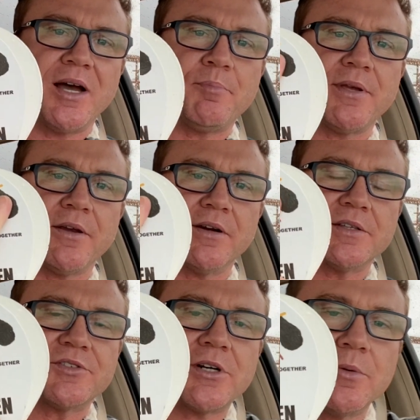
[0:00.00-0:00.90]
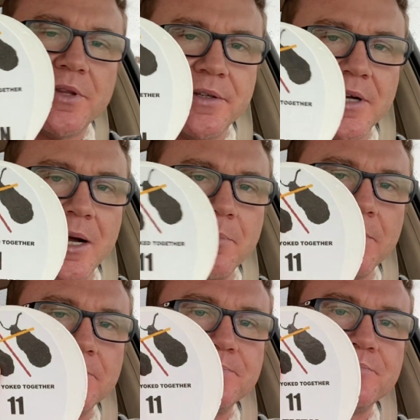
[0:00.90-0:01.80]
up here. Let's start with the top.
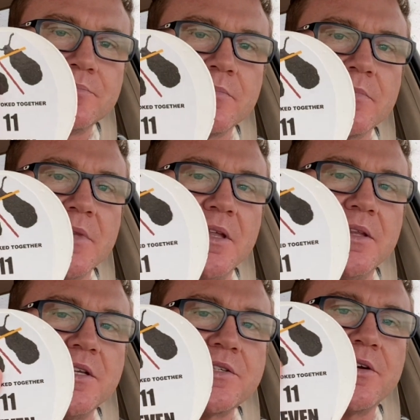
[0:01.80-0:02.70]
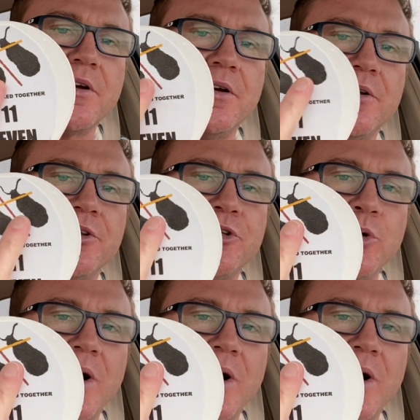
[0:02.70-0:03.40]
These are two